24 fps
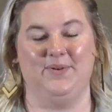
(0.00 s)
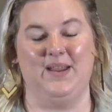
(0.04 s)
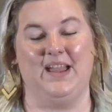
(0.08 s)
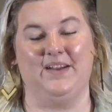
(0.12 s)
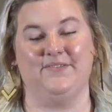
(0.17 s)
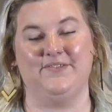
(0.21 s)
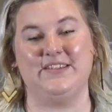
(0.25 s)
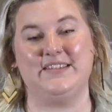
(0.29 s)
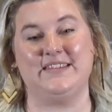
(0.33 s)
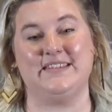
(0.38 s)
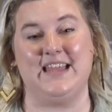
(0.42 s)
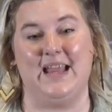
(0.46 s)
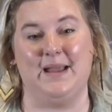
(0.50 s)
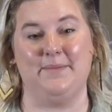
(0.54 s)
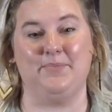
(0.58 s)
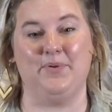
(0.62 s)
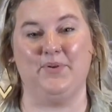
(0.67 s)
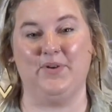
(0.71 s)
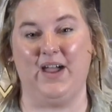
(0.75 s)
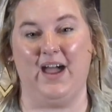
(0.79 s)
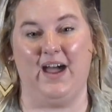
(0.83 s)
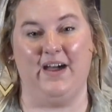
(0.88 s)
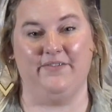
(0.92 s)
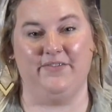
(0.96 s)
We have a
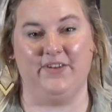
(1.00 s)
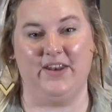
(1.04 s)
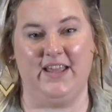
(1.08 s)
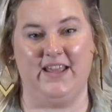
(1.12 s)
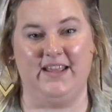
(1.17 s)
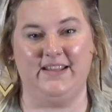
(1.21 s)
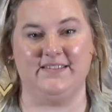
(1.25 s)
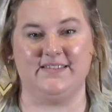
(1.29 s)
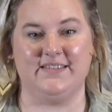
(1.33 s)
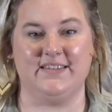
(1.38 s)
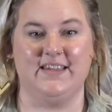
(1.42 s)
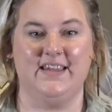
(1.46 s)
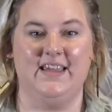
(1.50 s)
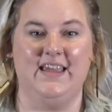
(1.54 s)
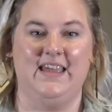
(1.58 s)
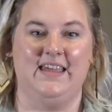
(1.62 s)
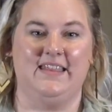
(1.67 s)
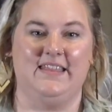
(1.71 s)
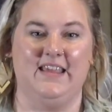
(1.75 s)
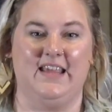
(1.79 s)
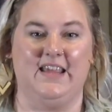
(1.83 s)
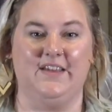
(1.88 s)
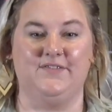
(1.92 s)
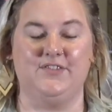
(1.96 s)
sample covenant
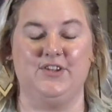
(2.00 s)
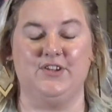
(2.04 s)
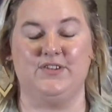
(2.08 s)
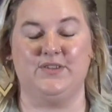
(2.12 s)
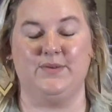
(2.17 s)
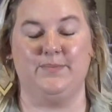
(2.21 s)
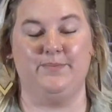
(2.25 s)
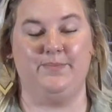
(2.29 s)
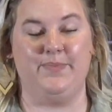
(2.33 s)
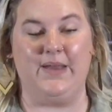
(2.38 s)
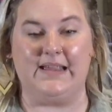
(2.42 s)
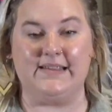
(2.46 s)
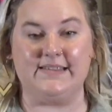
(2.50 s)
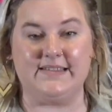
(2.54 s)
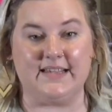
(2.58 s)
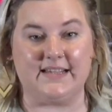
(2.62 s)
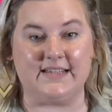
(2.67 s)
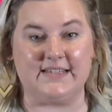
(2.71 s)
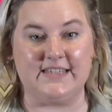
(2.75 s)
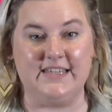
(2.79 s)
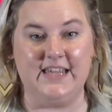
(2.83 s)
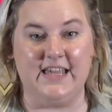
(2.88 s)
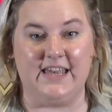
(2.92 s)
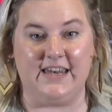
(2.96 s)
that gives you some
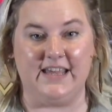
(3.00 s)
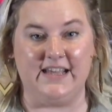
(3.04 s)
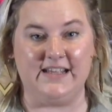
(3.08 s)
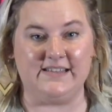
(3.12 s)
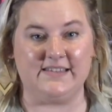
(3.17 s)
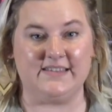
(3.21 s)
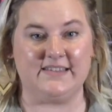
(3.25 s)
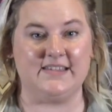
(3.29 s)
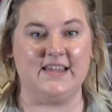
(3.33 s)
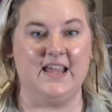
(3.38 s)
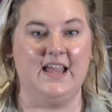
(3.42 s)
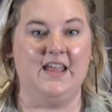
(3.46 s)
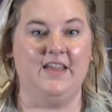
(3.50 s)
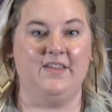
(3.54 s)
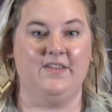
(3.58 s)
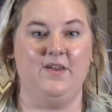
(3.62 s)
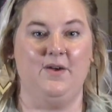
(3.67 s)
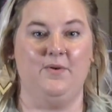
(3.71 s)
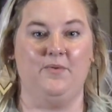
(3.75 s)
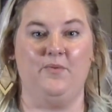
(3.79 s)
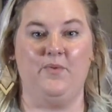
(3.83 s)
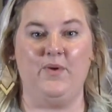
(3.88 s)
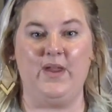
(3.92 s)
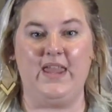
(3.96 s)
basic tenets
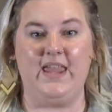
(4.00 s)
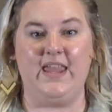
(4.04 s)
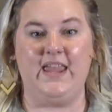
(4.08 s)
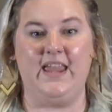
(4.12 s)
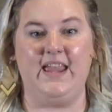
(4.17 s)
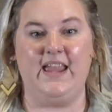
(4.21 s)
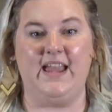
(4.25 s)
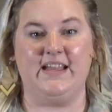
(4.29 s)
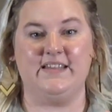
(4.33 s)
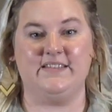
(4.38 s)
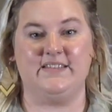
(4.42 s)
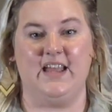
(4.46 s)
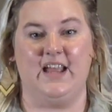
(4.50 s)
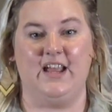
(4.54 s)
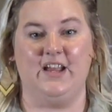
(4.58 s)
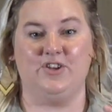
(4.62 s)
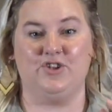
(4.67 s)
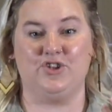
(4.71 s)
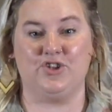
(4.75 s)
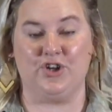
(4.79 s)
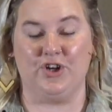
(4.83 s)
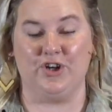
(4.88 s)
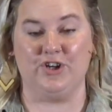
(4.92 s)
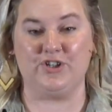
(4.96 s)
that we as a
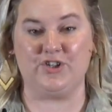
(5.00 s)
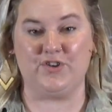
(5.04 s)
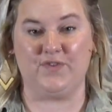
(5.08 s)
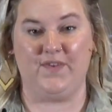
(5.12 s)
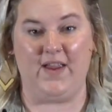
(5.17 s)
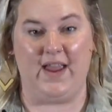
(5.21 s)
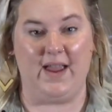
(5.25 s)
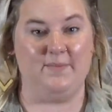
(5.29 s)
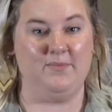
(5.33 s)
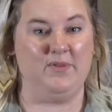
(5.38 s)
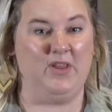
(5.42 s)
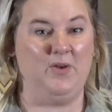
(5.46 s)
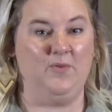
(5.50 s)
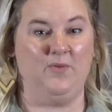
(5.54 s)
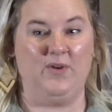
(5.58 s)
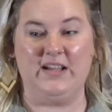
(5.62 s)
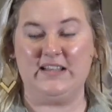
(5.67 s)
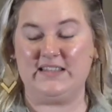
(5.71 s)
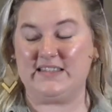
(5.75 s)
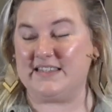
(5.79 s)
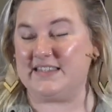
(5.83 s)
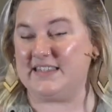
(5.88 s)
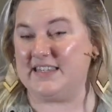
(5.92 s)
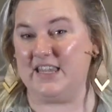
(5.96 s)
church family
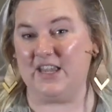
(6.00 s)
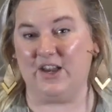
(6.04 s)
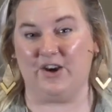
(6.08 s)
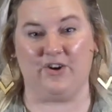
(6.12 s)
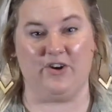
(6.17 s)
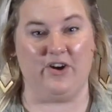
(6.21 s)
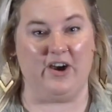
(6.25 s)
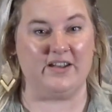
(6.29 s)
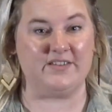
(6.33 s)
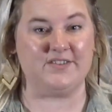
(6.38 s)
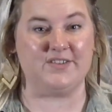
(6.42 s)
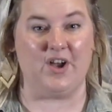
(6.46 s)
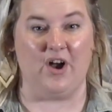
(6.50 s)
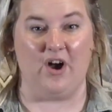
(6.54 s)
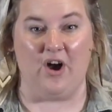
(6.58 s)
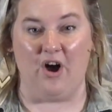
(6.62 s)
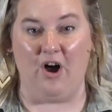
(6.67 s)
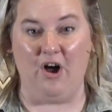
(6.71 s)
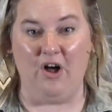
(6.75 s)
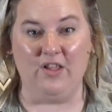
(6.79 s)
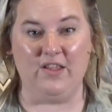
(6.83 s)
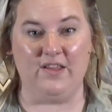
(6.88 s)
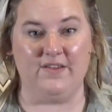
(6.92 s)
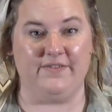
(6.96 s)
want to see across
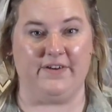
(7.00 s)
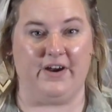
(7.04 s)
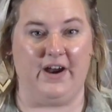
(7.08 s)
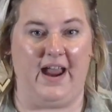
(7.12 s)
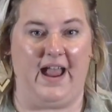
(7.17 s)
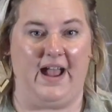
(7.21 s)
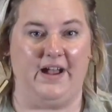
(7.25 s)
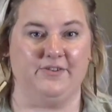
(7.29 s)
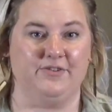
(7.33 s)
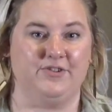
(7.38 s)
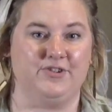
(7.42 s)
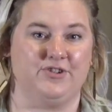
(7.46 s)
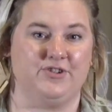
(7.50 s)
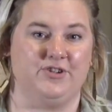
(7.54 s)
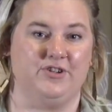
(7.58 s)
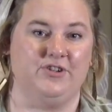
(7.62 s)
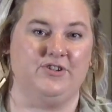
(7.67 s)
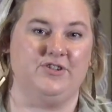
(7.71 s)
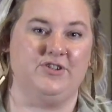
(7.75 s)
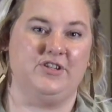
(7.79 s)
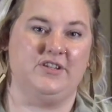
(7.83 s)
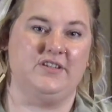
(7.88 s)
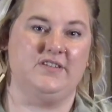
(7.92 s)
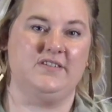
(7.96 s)
all of our house
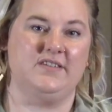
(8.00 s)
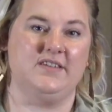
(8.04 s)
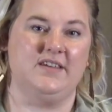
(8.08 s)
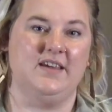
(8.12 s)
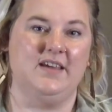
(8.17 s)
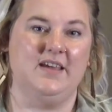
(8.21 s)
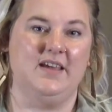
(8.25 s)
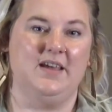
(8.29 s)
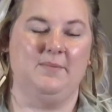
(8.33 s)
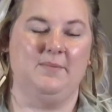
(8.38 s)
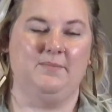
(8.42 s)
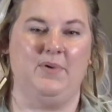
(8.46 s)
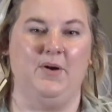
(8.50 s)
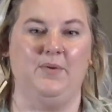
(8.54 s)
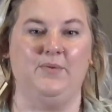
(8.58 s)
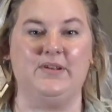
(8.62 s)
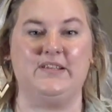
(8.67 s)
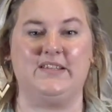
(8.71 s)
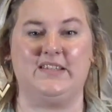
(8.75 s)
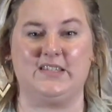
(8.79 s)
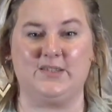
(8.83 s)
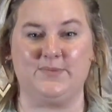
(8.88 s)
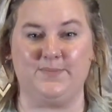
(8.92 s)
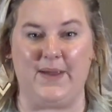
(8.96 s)
churches, but
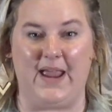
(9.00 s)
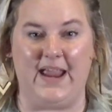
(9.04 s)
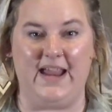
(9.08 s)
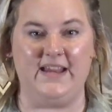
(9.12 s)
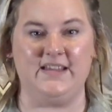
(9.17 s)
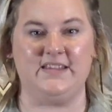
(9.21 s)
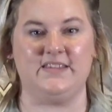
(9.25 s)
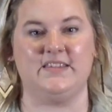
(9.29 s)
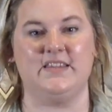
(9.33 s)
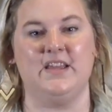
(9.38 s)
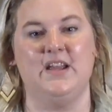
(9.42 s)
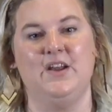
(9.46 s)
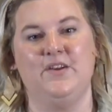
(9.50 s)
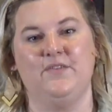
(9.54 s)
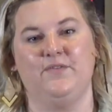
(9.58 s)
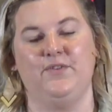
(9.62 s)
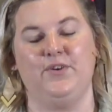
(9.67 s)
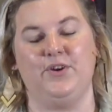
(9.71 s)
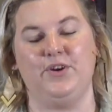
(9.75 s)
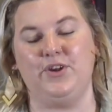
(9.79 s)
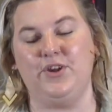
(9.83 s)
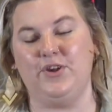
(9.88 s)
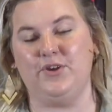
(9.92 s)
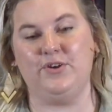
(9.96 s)
with space
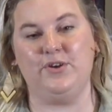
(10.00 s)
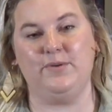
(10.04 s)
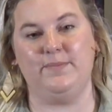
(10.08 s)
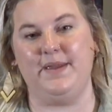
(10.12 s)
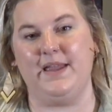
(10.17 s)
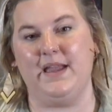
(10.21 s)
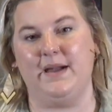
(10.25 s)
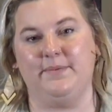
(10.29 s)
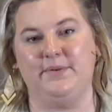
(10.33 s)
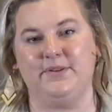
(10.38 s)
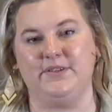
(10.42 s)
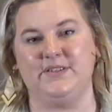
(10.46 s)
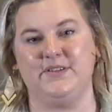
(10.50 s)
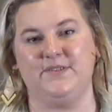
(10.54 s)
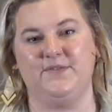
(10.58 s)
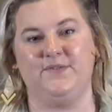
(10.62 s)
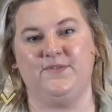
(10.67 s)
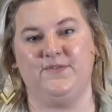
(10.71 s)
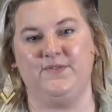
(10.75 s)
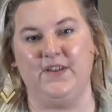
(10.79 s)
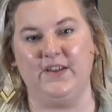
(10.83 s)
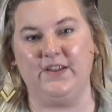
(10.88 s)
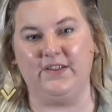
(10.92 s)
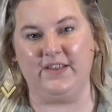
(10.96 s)
for you to be able to
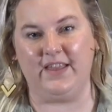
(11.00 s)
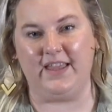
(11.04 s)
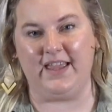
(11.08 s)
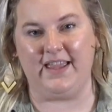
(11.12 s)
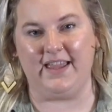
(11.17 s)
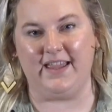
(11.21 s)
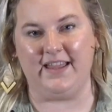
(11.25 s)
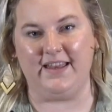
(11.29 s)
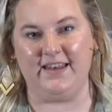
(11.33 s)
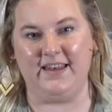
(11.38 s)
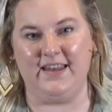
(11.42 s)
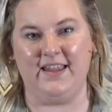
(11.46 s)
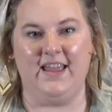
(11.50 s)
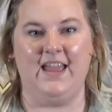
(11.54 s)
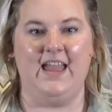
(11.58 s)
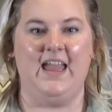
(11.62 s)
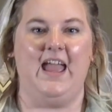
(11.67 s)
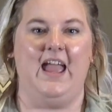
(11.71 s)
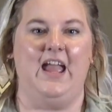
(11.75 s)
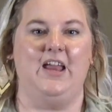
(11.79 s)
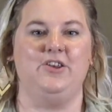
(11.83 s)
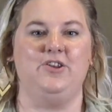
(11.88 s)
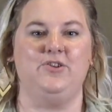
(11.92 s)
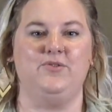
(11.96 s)
fill in
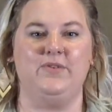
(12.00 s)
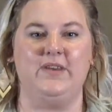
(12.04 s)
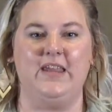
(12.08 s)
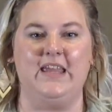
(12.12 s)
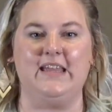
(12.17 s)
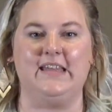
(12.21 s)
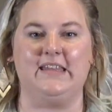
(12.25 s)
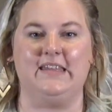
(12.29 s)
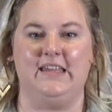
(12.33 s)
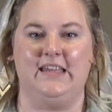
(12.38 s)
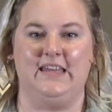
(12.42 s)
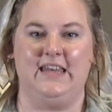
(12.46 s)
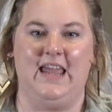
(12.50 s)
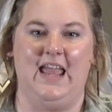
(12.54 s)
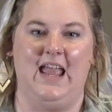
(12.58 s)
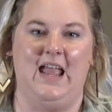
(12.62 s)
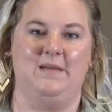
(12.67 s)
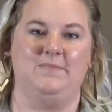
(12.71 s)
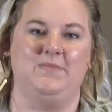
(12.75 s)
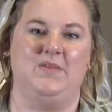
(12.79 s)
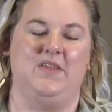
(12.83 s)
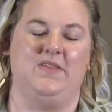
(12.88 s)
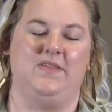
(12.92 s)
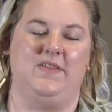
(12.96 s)
and uniquely
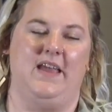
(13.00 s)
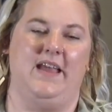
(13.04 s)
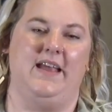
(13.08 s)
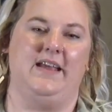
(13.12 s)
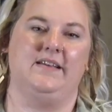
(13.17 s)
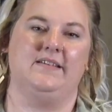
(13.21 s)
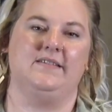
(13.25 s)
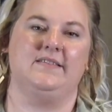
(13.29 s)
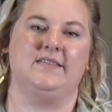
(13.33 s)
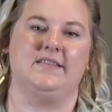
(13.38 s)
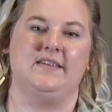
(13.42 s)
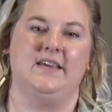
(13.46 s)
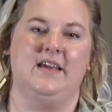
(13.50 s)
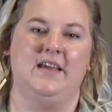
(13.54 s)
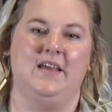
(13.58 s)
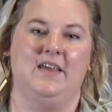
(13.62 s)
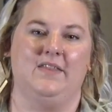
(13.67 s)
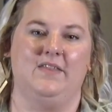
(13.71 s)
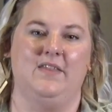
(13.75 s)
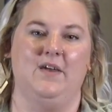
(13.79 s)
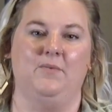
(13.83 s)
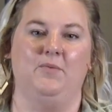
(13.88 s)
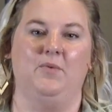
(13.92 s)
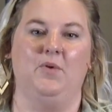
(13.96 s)
name the things
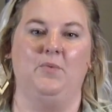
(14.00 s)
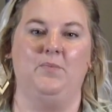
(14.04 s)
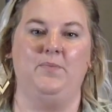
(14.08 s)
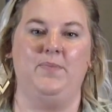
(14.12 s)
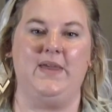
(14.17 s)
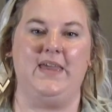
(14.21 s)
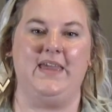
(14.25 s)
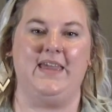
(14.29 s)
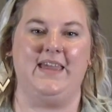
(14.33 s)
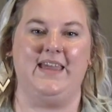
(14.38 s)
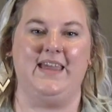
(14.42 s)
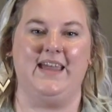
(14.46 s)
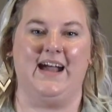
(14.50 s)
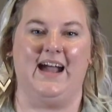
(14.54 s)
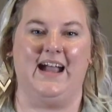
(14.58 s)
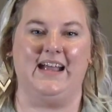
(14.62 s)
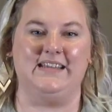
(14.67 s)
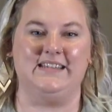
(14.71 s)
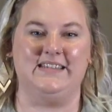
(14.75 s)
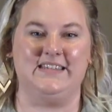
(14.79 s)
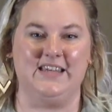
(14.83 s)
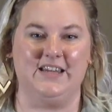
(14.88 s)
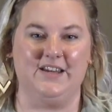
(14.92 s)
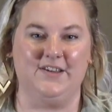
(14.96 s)
that will be
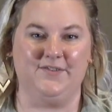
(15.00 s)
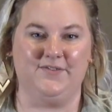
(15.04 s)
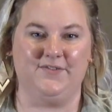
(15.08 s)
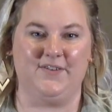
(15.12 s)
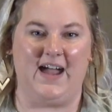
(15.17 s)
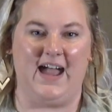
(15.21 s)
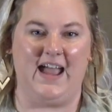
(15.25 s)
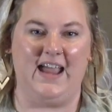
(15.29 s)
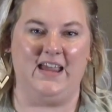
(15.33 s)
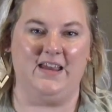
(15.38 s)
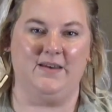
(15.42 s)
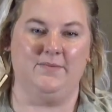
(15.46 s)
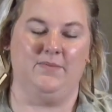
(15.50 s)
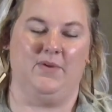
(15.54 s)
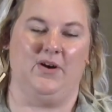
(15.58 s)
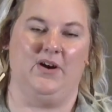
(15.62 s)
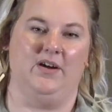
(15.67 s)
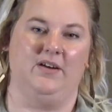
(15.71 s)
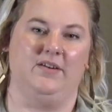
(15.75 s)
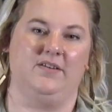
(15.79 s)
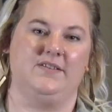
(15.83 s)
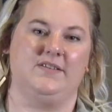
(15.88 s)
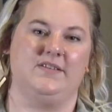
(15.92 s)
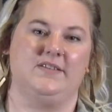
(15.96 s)
identifying
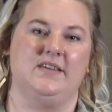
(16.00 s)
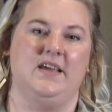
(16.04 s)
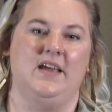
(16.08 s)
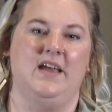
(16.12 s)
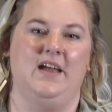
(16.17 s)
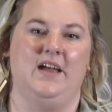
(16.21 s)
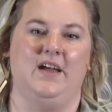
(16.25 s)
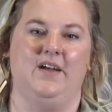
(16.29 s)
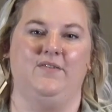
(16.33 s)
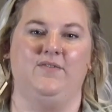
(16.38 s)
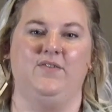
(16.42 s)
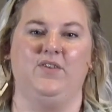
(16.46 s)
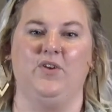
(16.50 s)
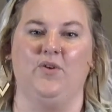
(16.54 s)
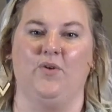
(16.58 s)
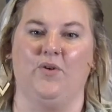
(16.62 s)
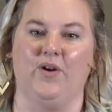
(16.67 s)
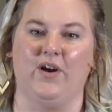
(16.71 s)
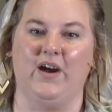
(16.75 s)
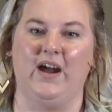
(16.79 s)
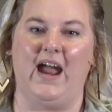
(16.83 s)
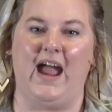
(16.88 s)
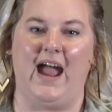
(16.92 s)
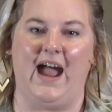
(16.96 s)
marks of
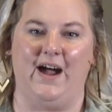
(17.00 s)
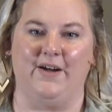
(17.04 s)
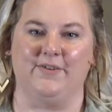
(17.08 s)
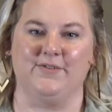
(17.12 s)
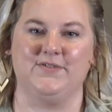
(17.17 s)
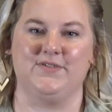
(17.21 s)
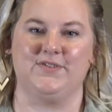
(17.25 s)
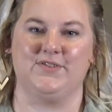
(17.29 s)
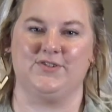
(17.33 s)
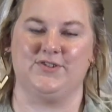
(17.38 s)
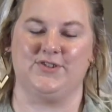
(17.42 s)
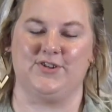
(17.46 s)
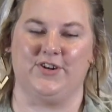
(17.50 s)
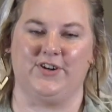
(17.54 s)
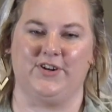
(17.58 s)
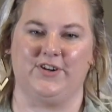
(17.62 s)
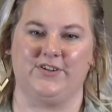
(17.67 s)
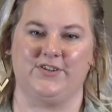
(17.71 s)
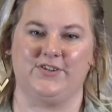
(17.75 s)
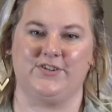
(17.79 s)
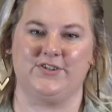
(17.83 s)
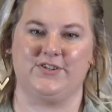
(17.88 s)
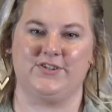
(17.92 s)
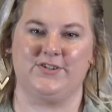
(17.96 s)
your house
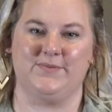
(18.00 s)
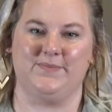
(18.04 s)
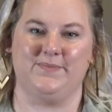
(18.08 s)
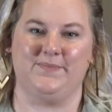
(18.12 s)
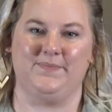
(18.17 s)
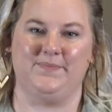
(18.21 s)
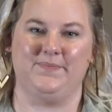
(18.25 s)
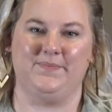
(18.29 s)
church.